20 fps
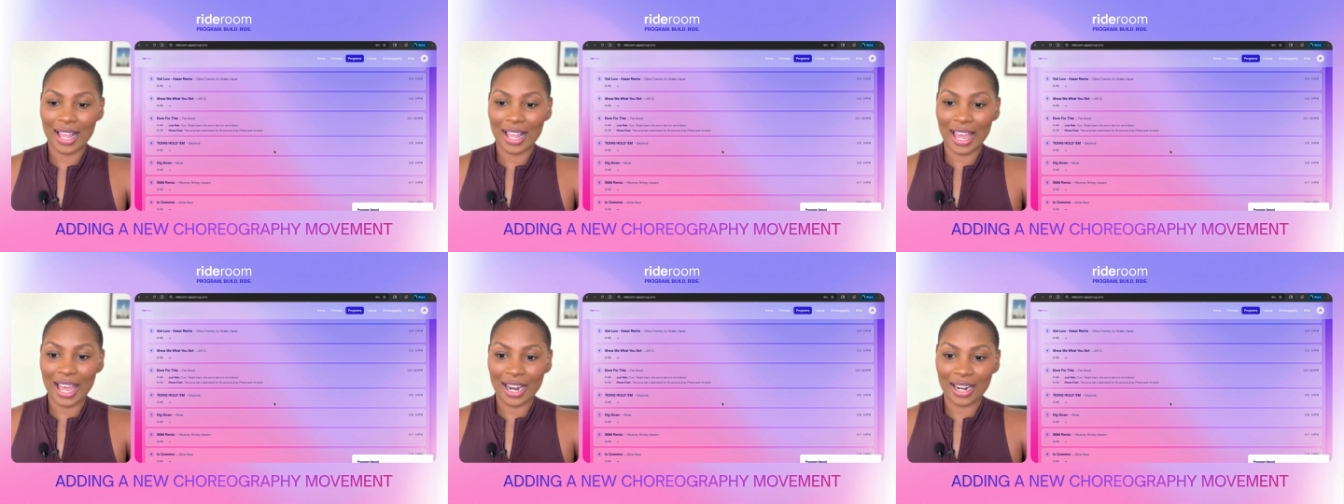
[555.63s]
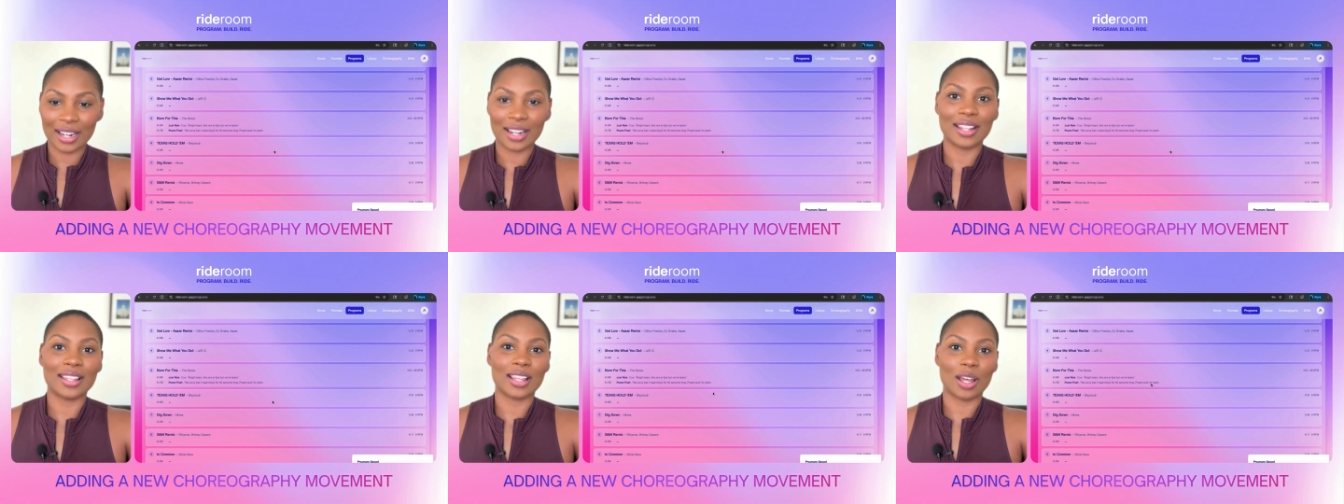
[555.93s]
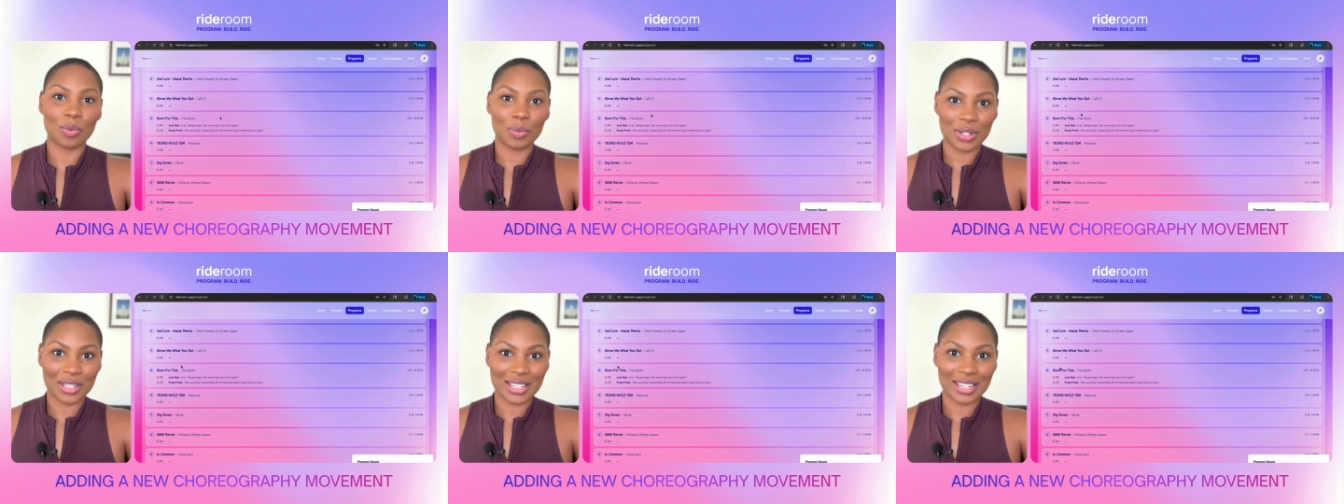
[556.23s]
editing
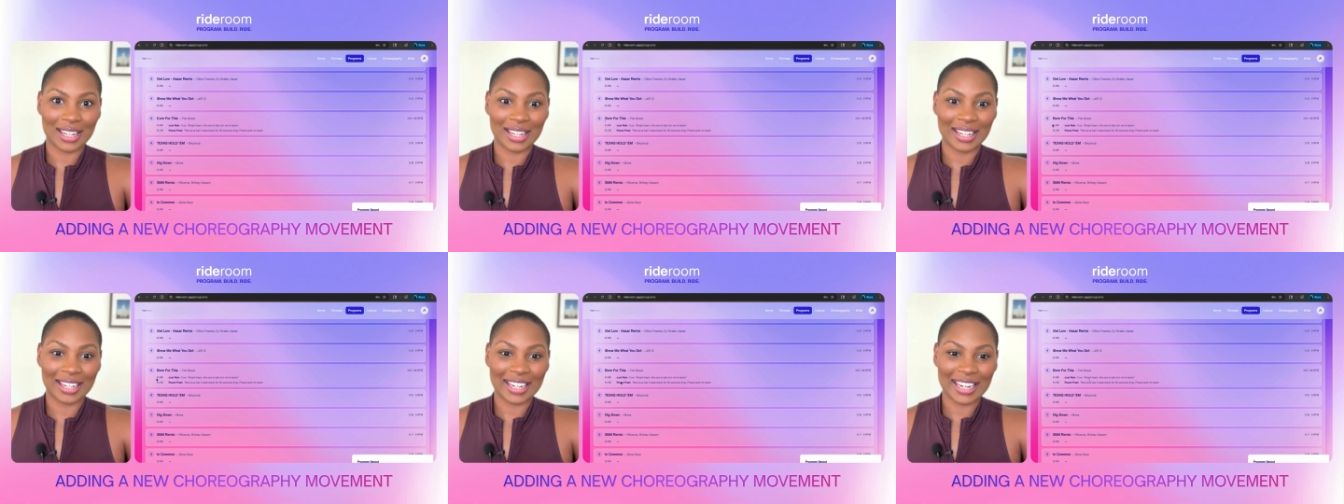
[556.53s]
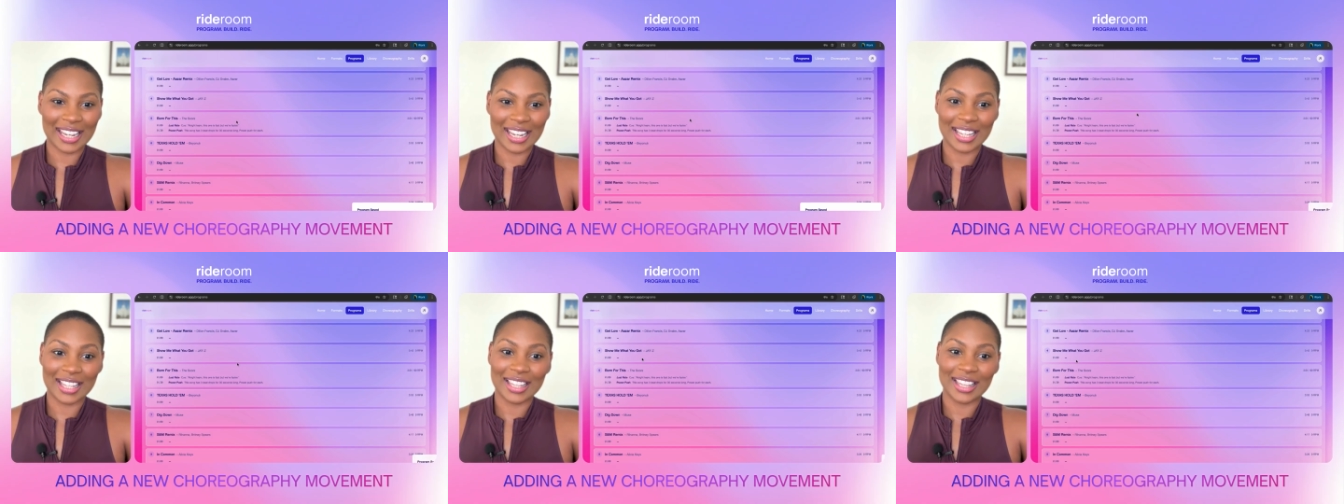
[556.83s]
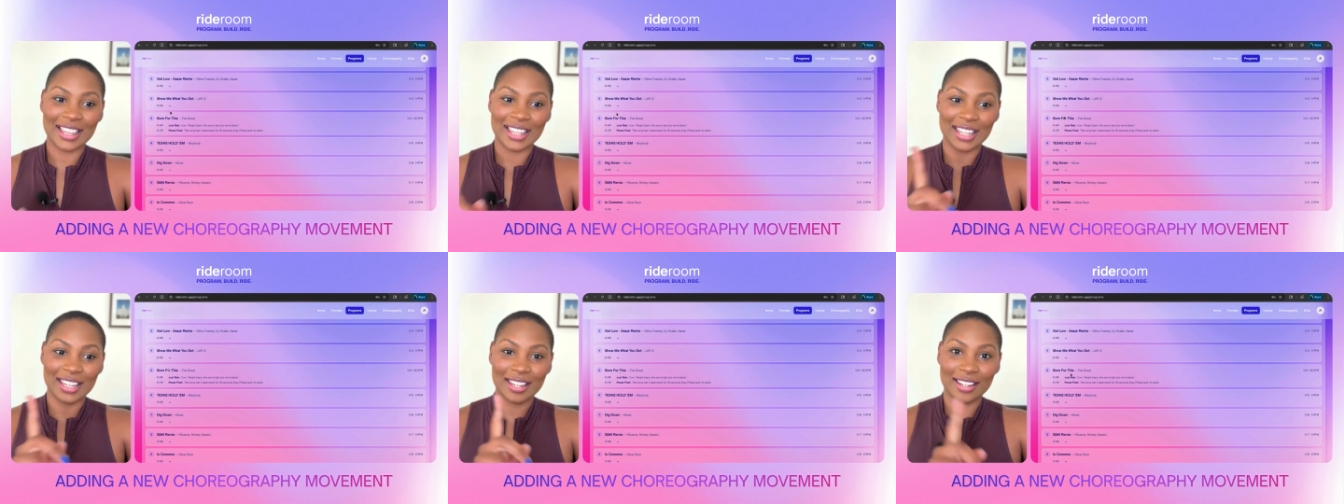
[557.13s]
that we did
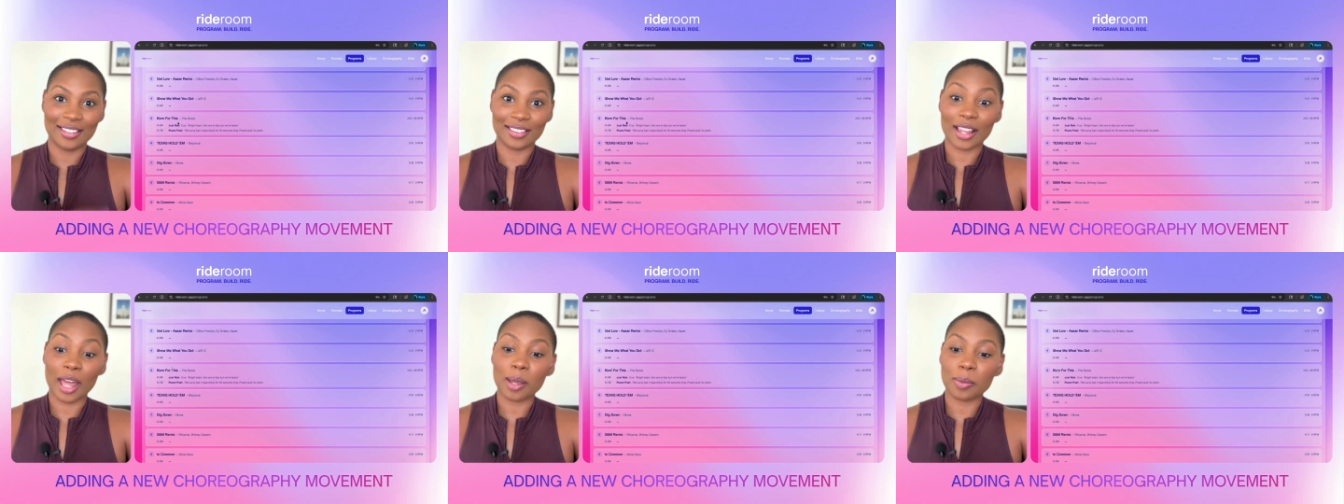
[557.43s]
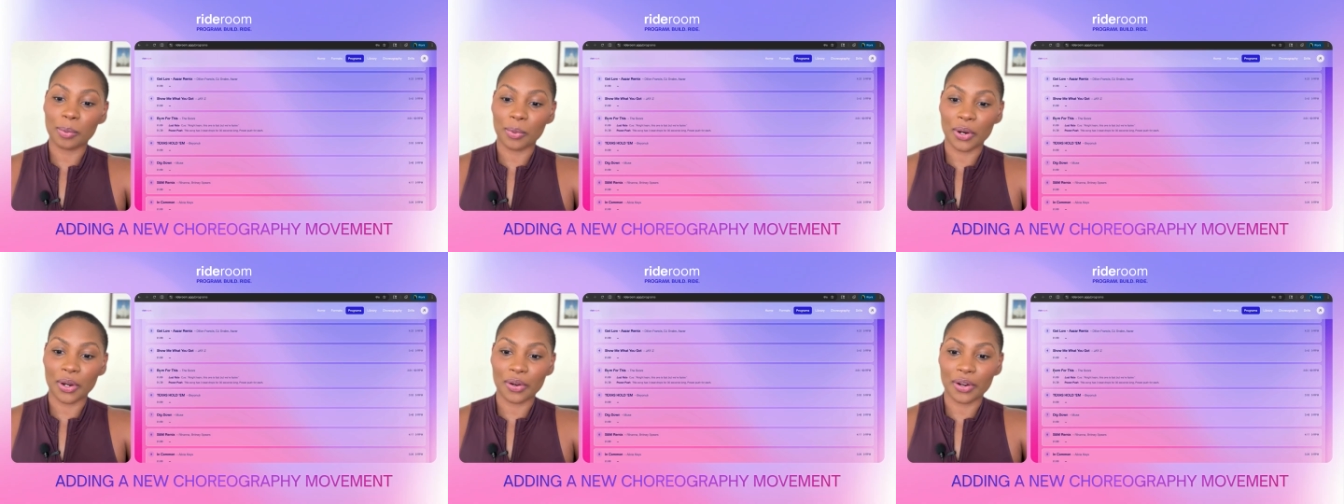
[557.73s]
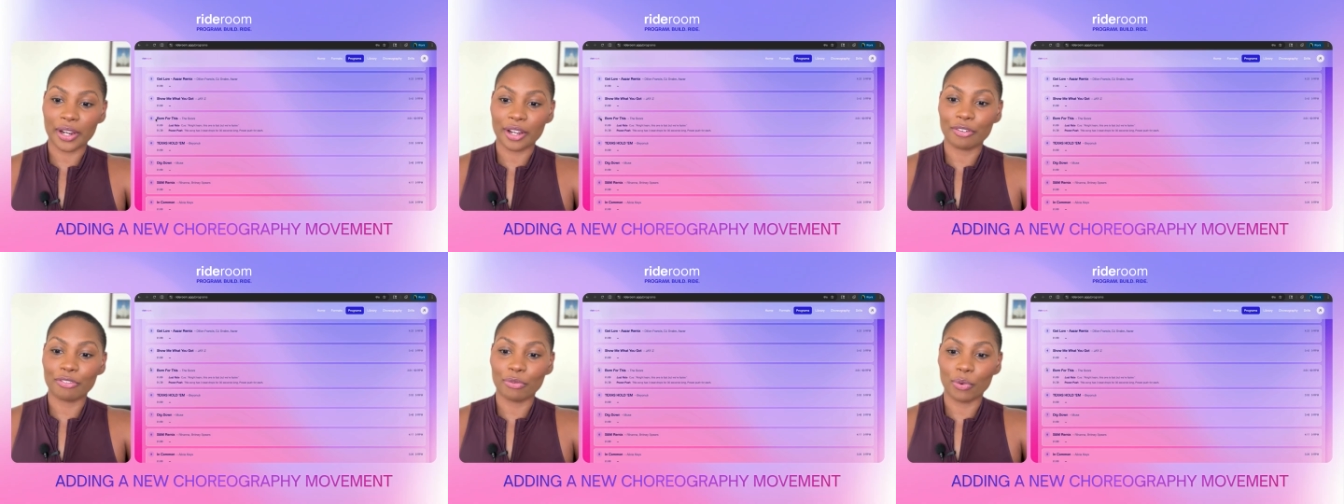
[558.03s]
in the
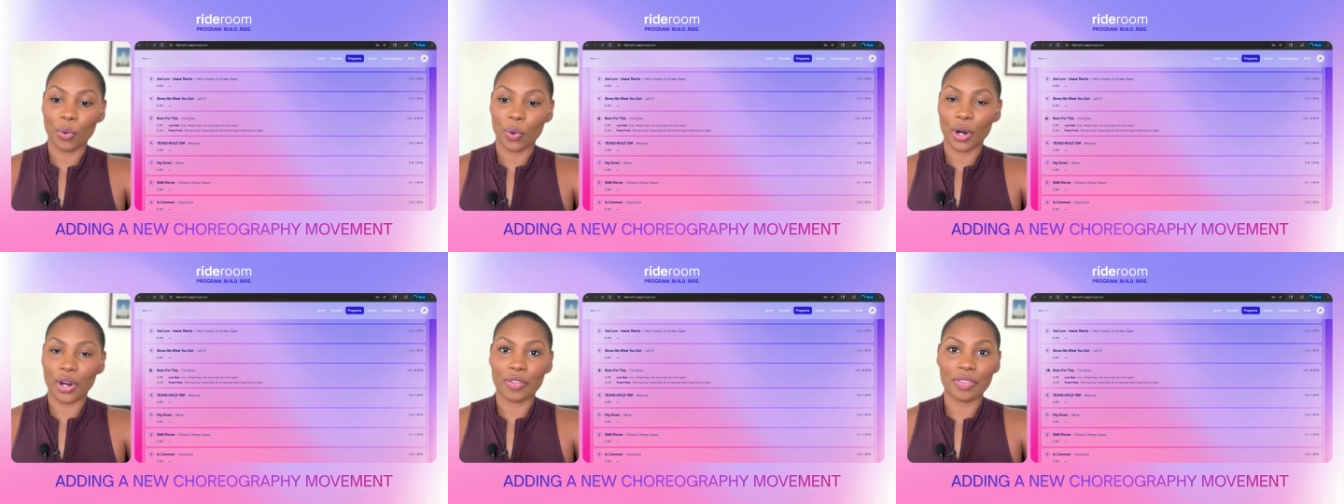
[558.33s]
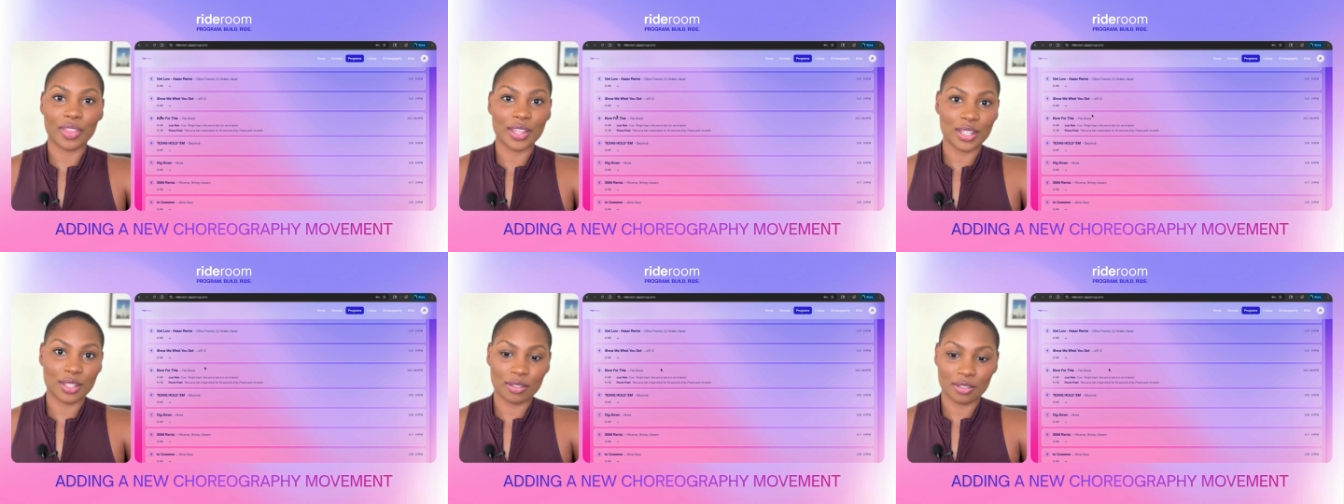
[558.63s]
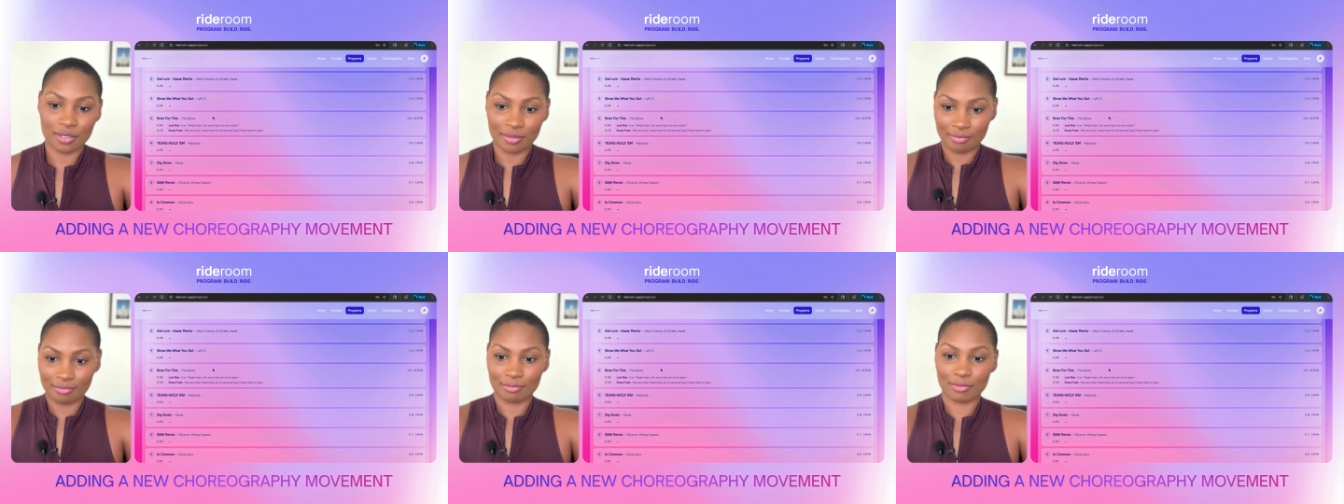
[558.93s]
library for this